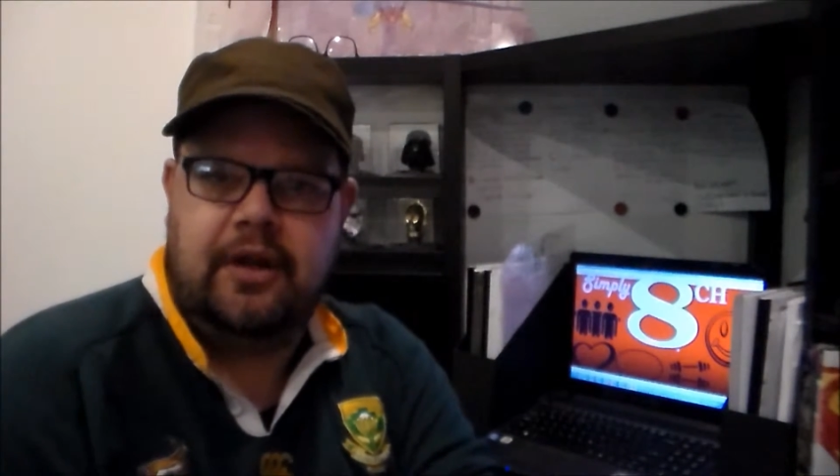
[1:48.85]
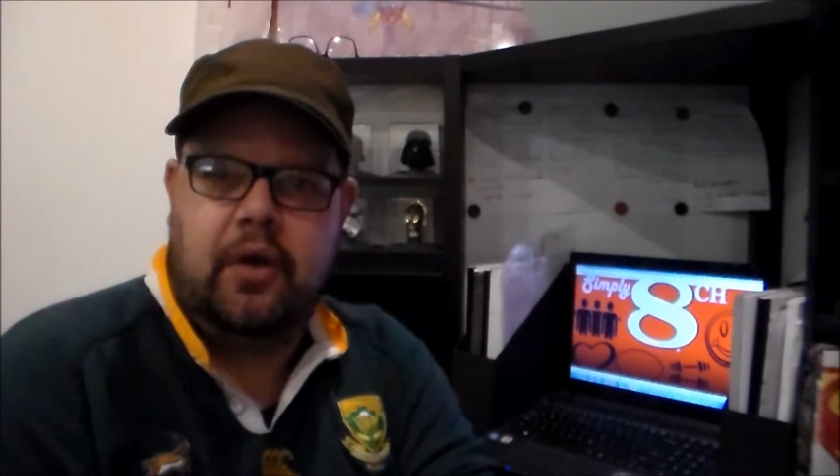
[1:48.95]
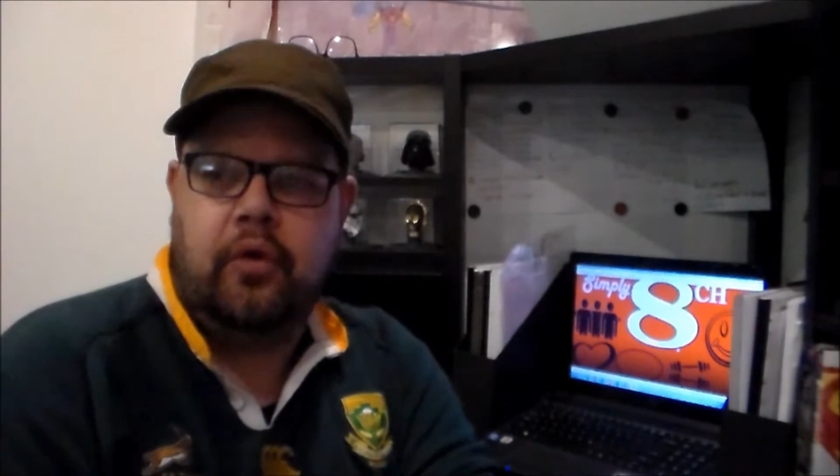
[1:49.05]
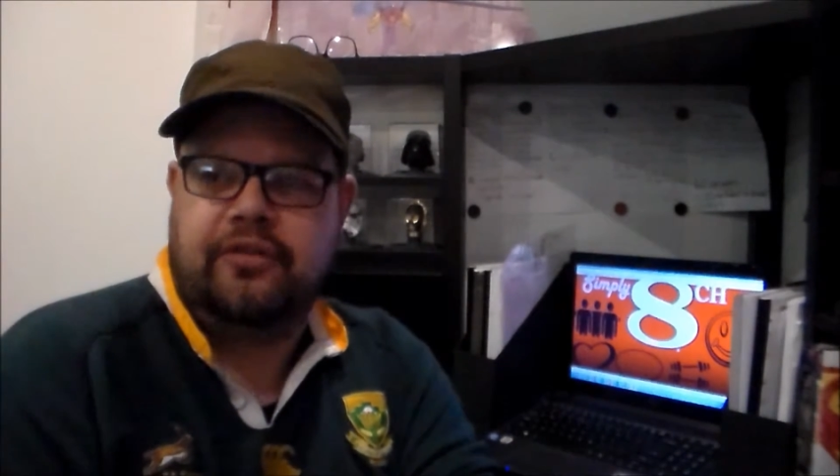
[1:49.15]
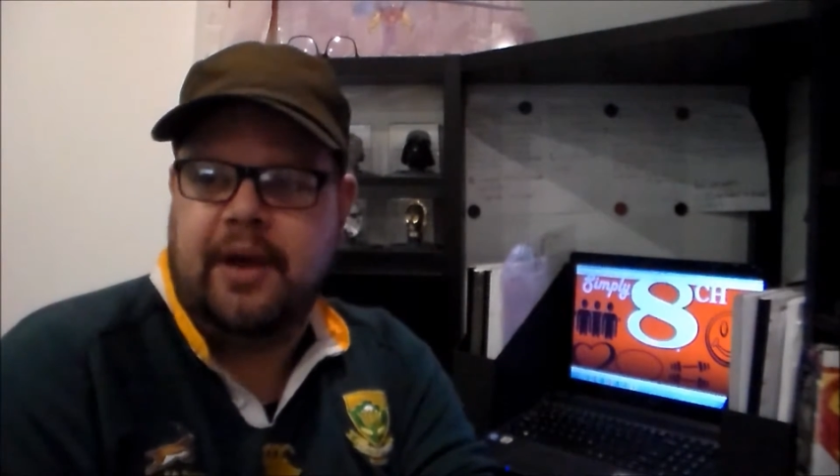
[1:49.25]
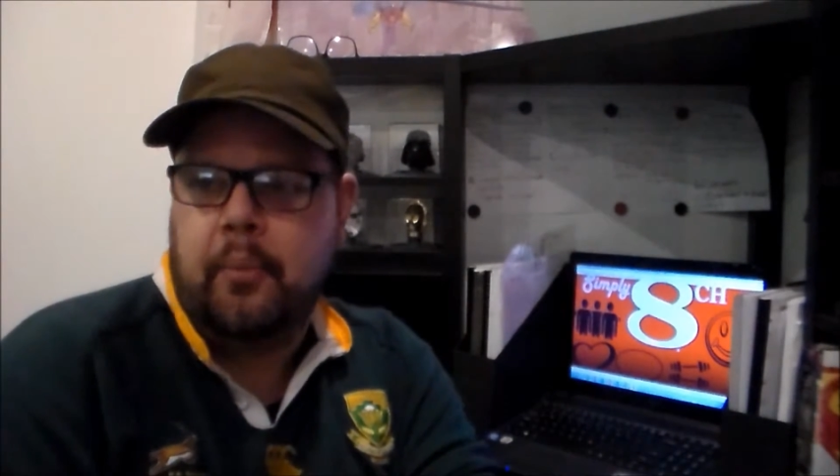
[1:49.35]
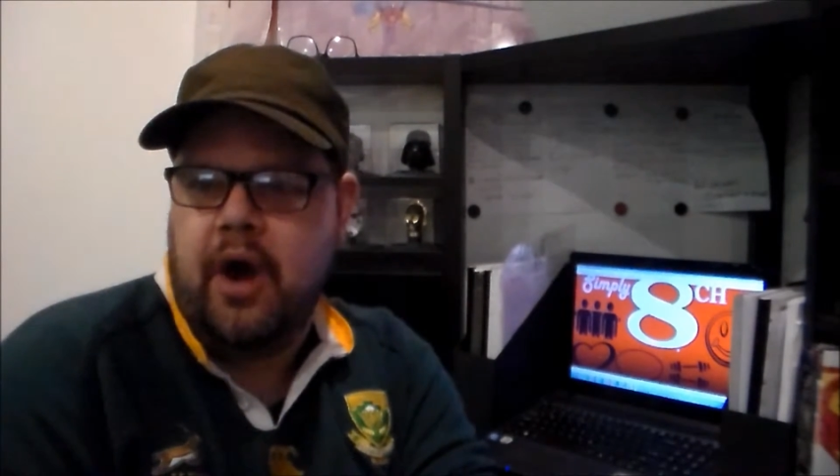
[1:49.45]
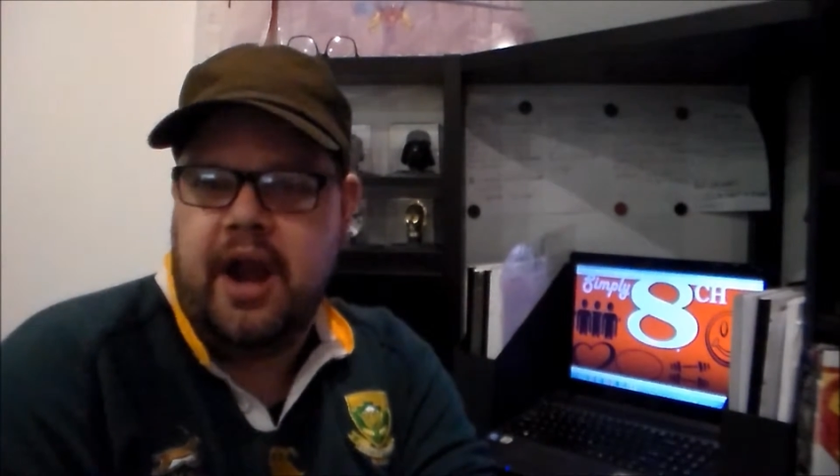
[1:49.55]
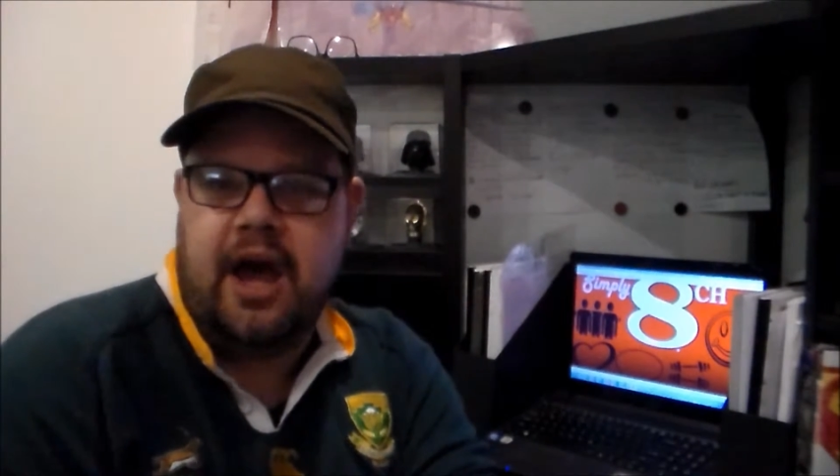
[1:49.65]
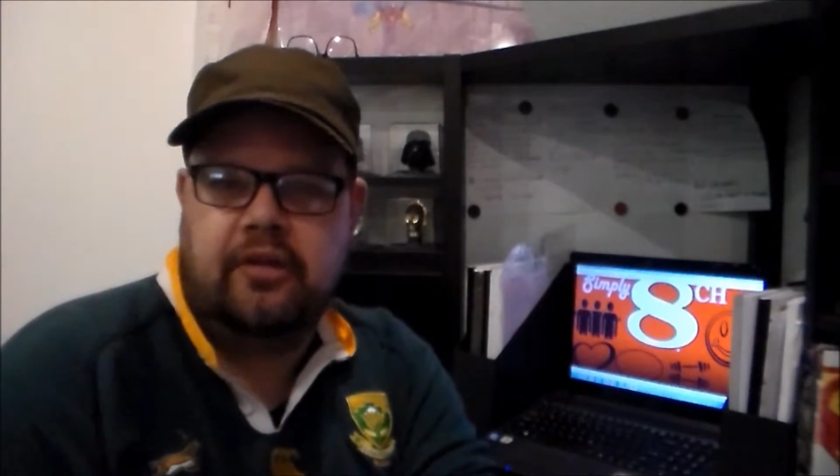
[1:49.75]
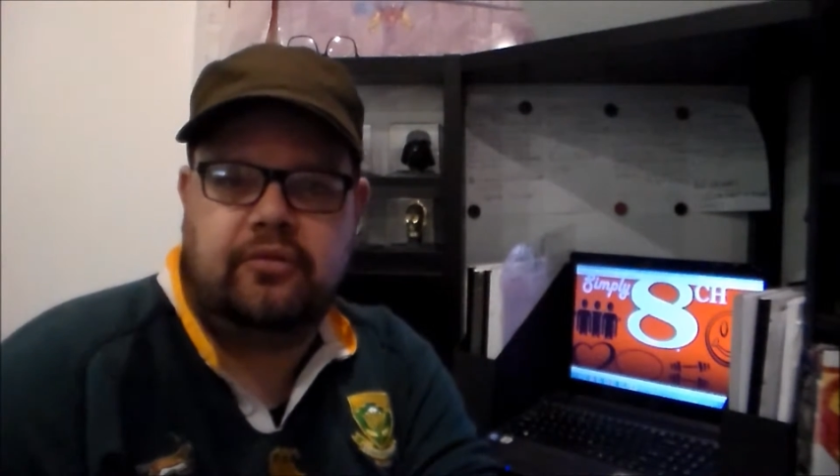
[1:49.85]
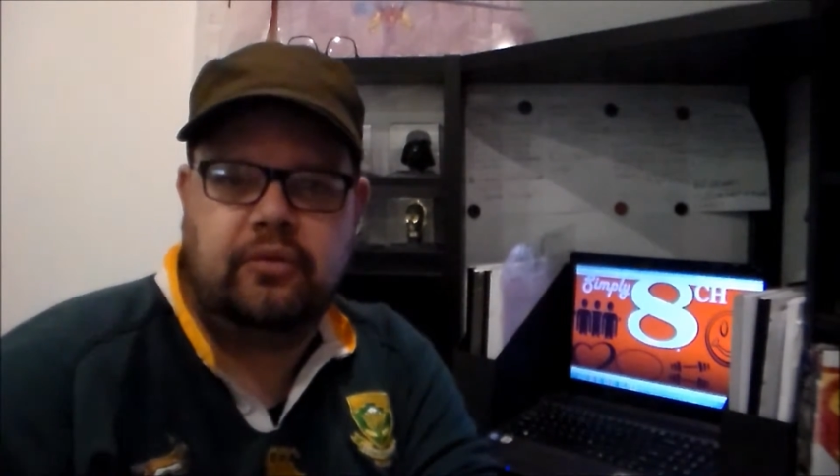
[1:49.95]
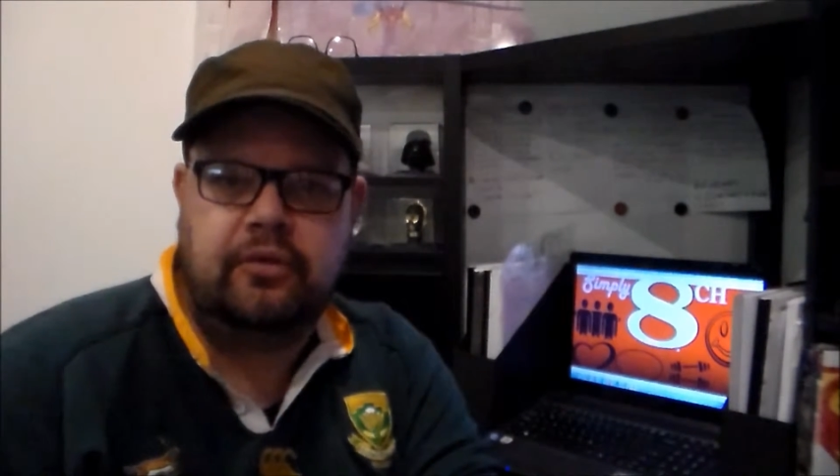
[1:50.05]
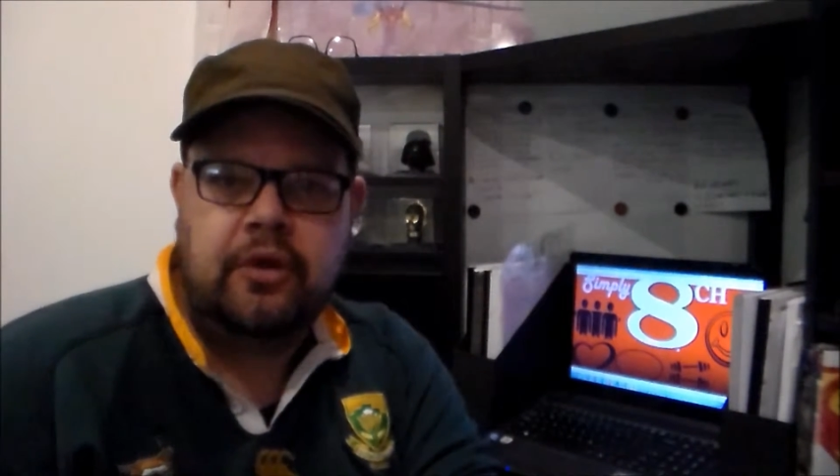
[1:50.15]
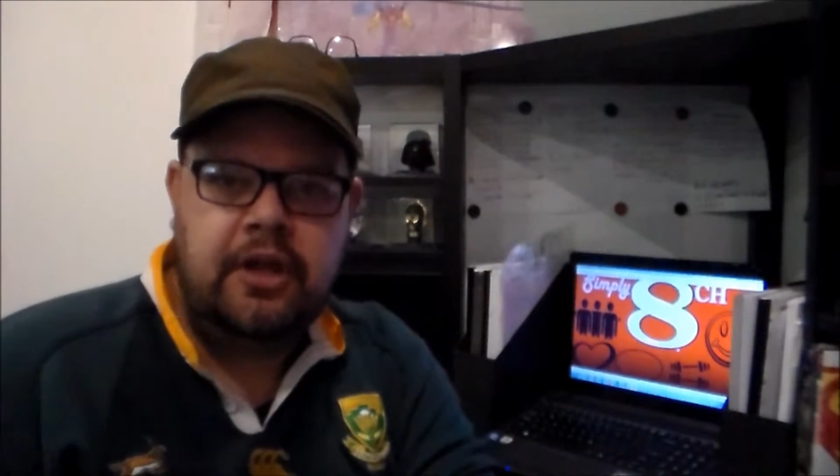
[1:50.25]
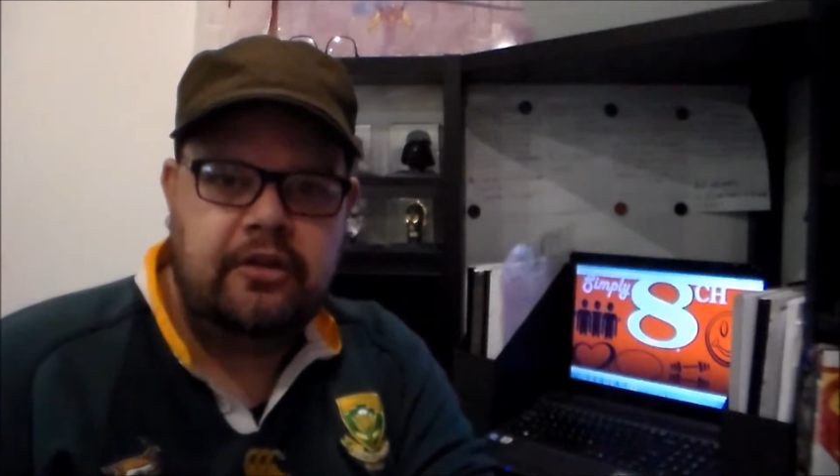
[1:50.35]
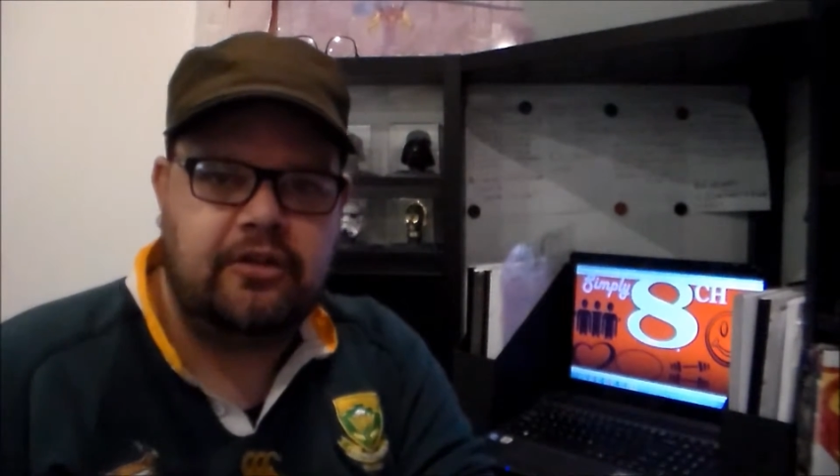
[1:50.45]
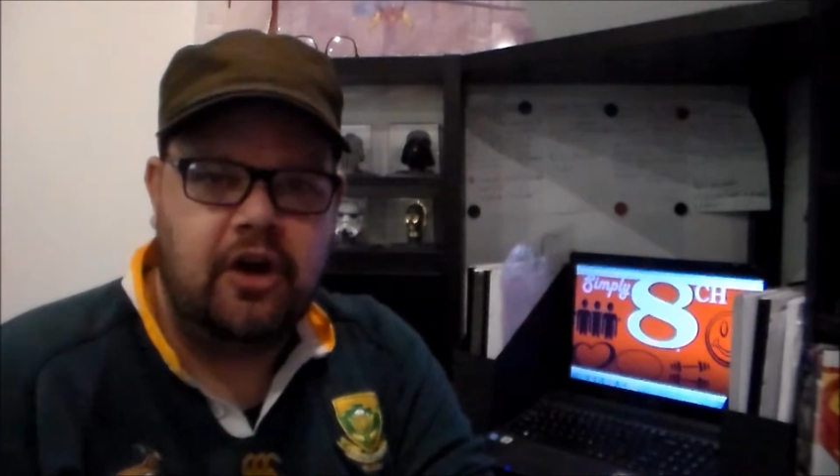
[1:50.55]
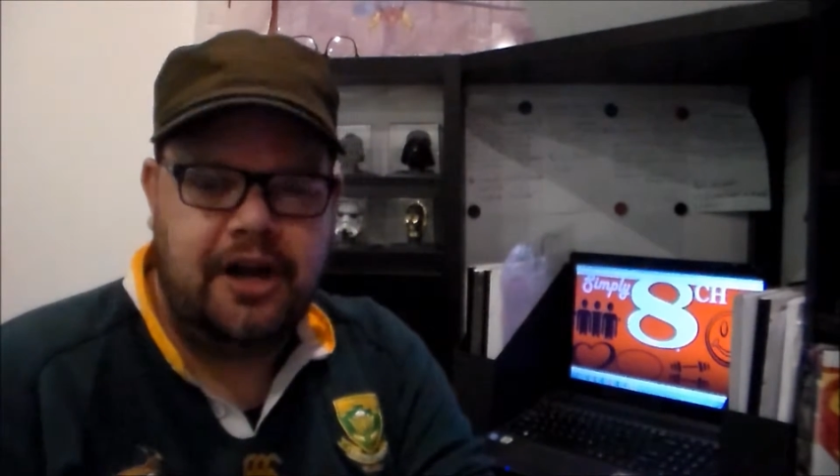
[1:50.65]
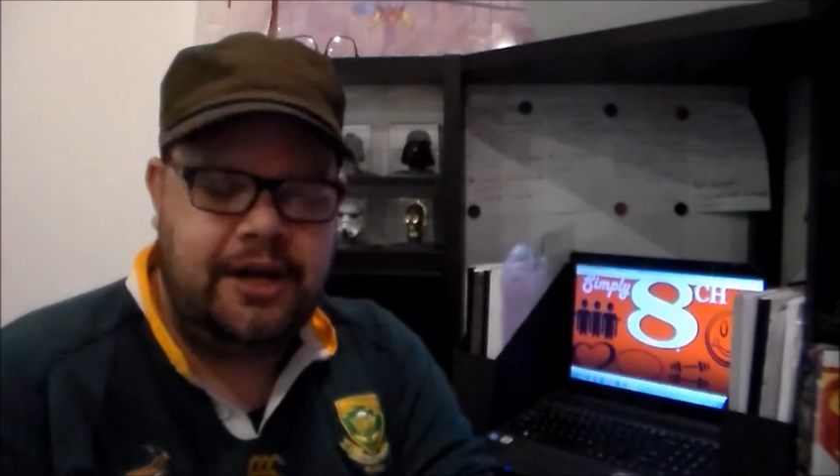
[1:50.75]
or someone else or
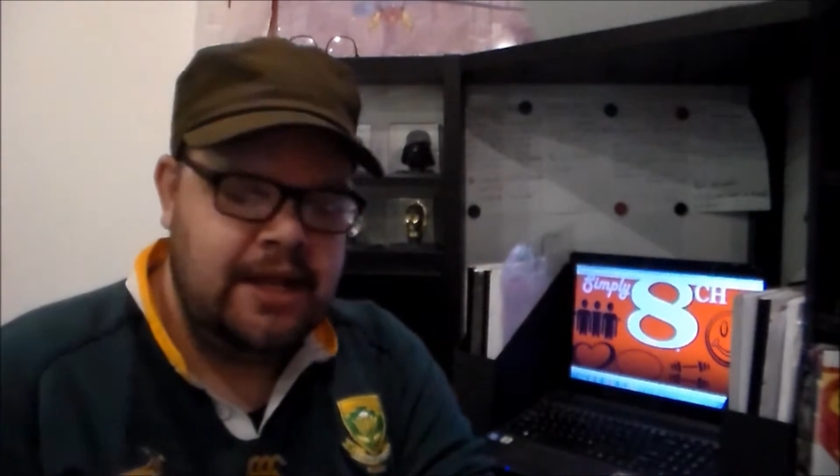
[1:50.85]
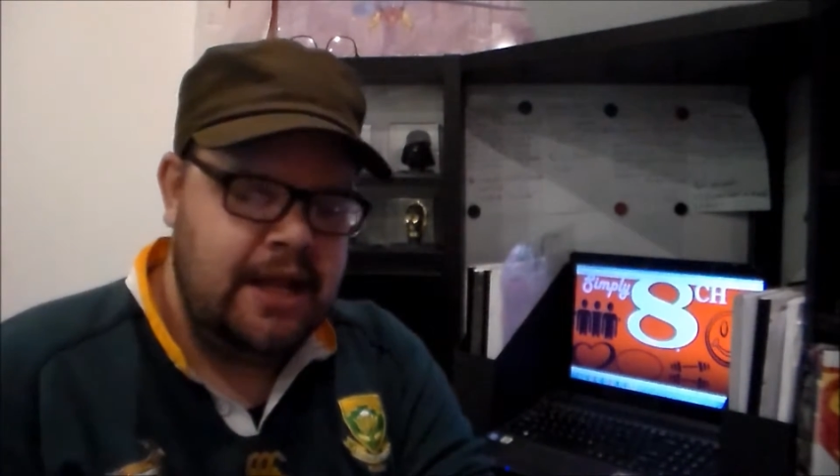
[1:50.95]
so on.